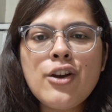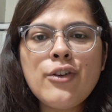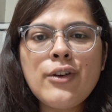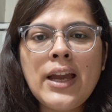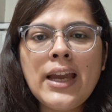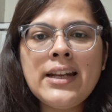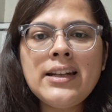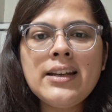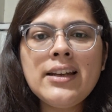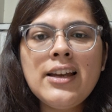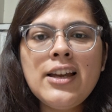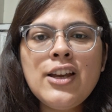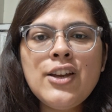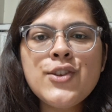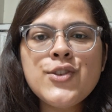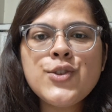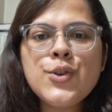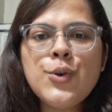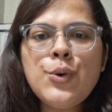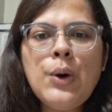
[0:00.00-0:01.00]
right
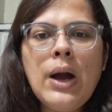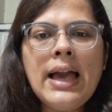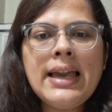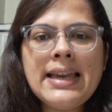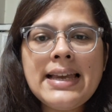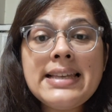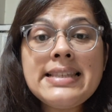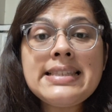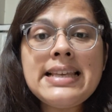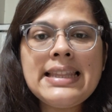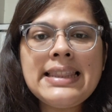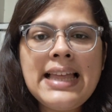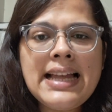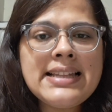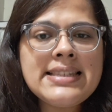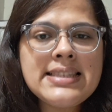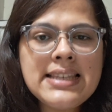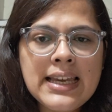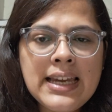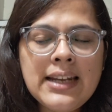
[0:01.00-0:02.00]
so i guess
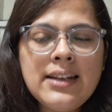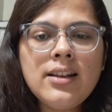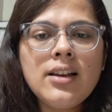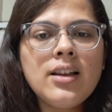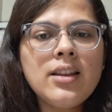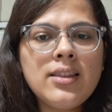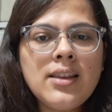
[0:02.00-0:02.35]
that's it